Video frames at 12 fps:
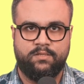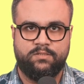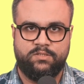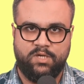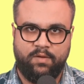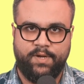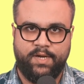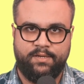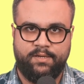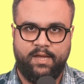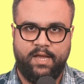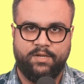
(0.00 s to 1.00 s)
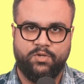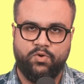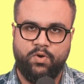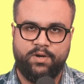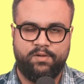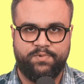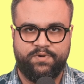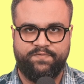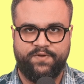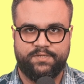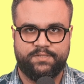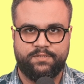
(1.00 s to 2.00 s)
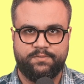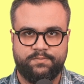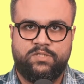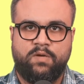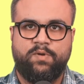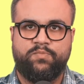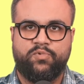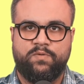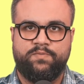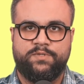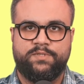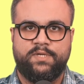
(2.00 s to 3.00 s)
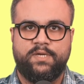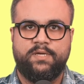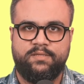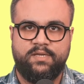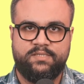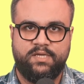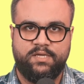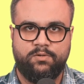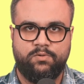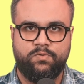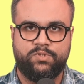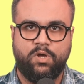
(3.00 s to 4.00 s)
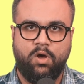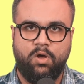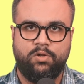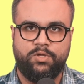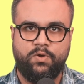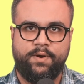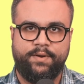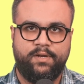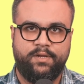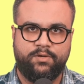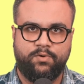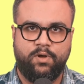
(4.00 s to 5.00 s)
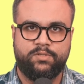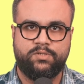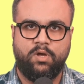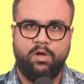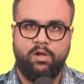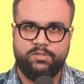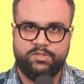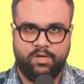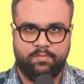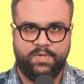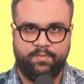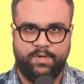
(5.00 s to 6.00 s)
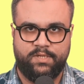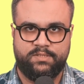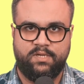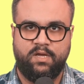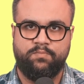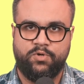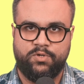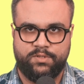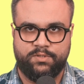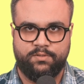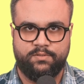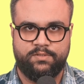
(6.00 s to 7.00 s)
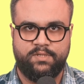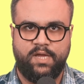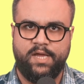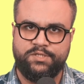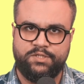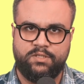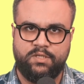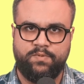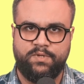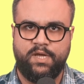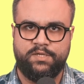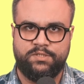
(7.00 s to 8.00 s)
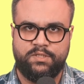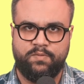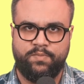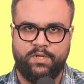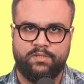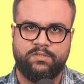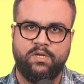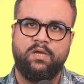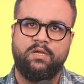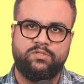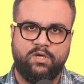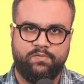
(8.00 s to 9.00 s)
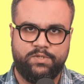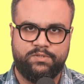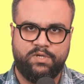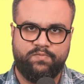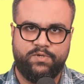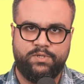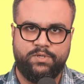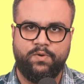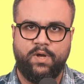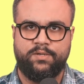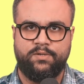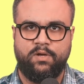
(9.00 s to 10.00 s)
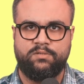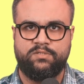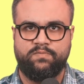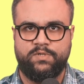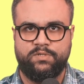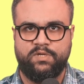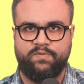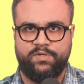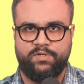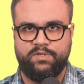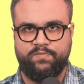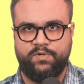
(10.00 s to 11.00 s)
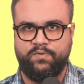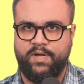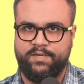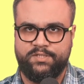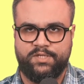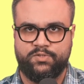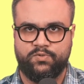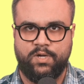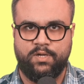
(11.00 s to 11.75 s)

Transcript: domain and URL prefix. Domain property. This includes all URL across all subdomains and protocols: HTTP, HTTPS, www, and non-www, and etc.